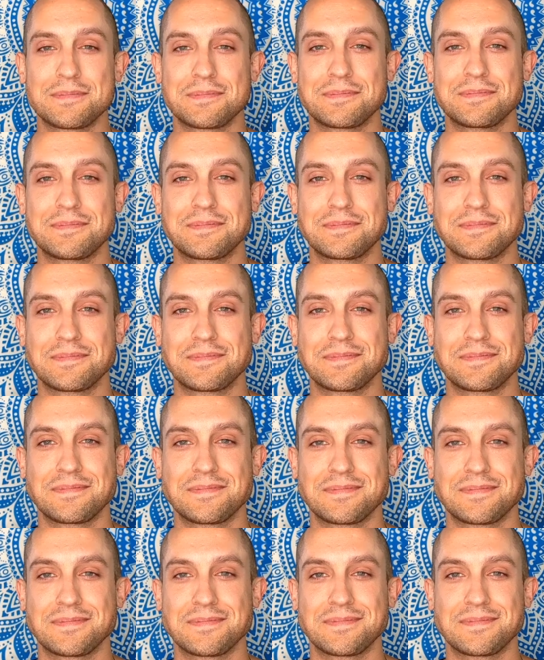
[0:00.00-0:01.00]

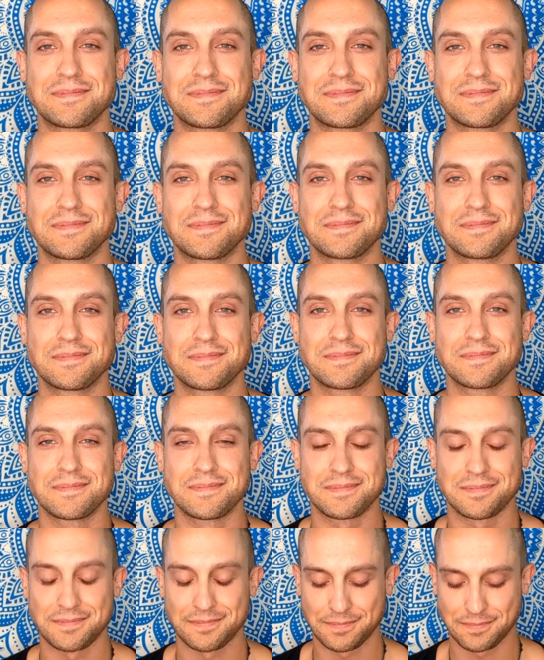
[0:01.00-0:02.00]

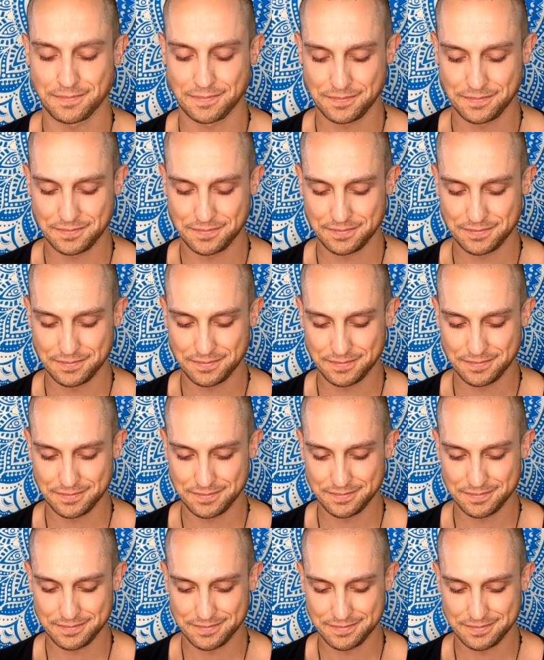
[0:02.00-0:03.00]

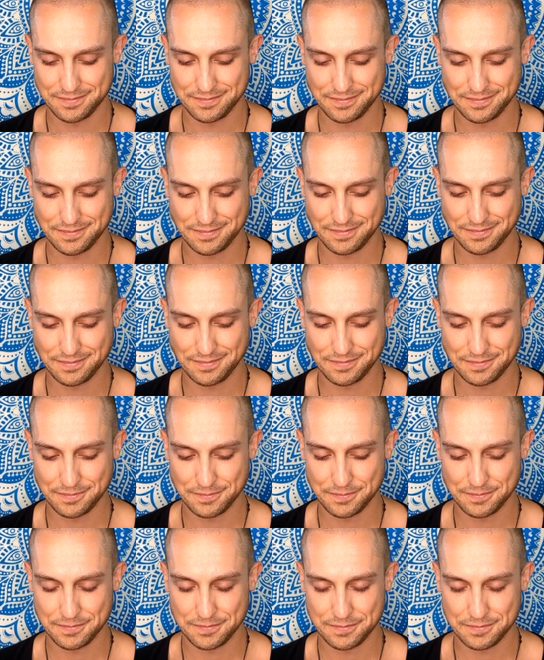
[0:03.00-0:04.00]

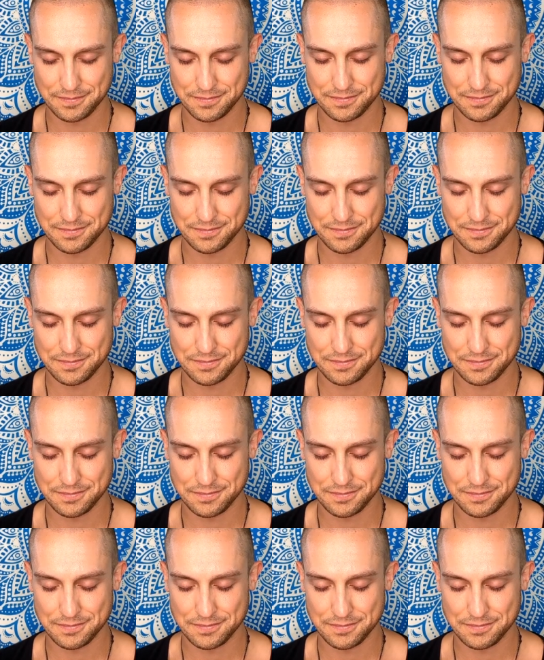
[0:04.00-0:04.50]
Nothing is said.